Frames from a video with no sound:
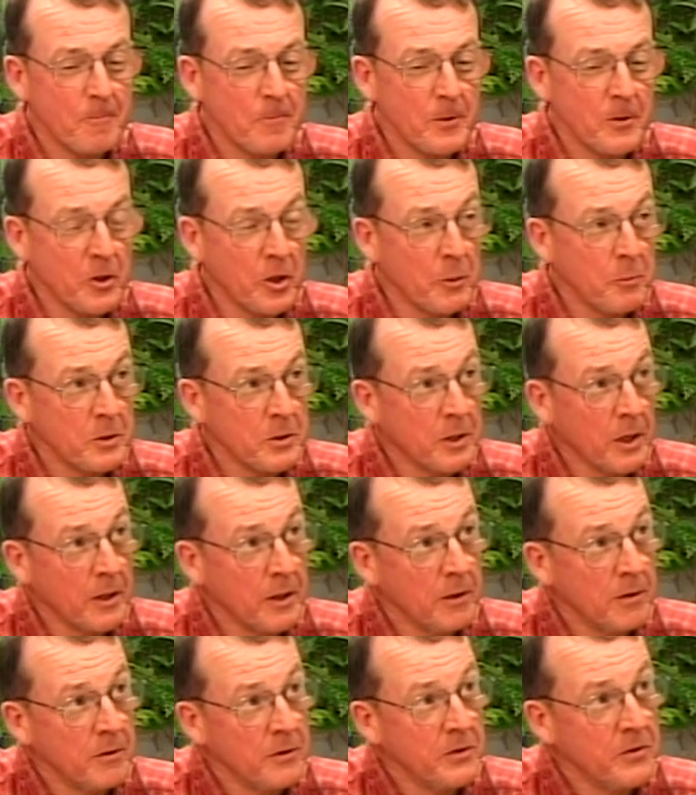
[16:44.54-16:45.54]
It was kind
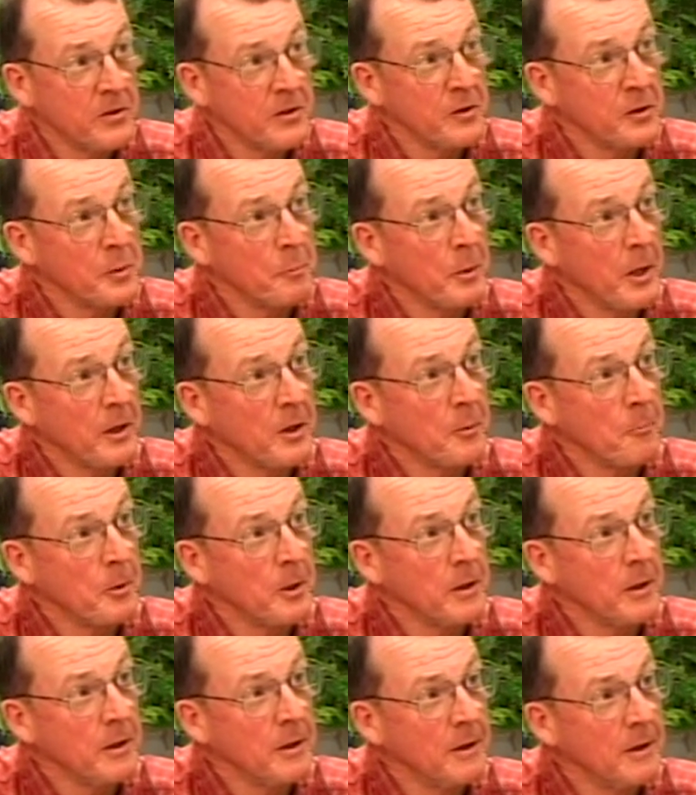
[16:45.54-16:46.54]
of decision by
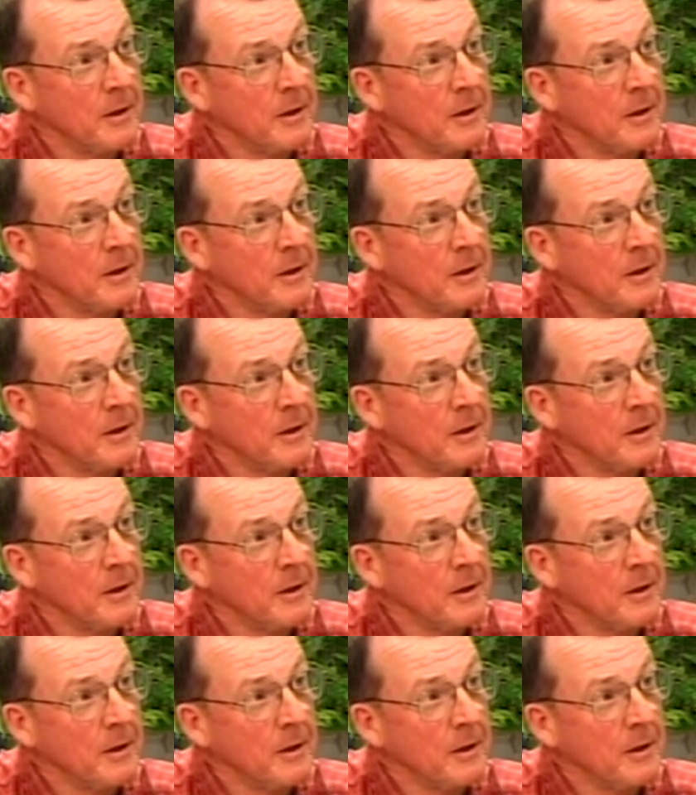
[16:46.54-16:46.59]
committee.